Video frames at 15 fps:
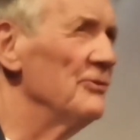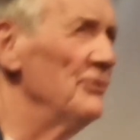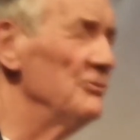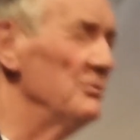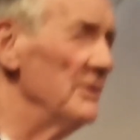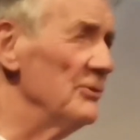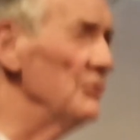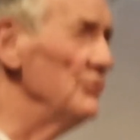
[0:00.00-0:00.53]
so
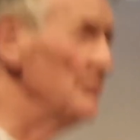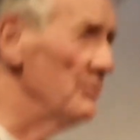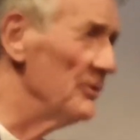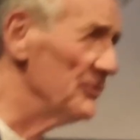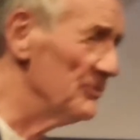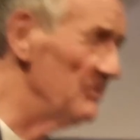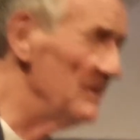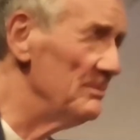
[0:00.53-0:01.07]
excuse me,
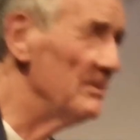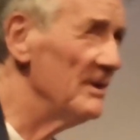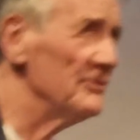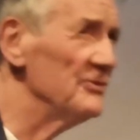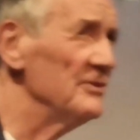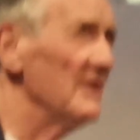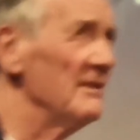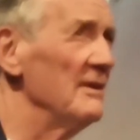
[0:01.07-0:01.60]
couldn't you
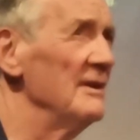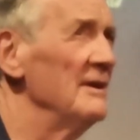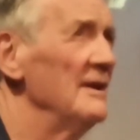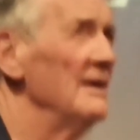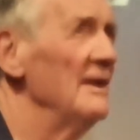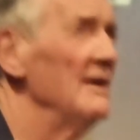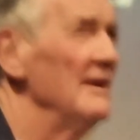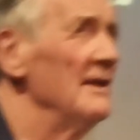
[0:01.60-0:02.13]
possibly pass
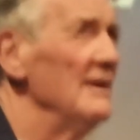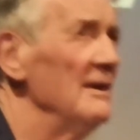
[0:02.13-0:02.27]
another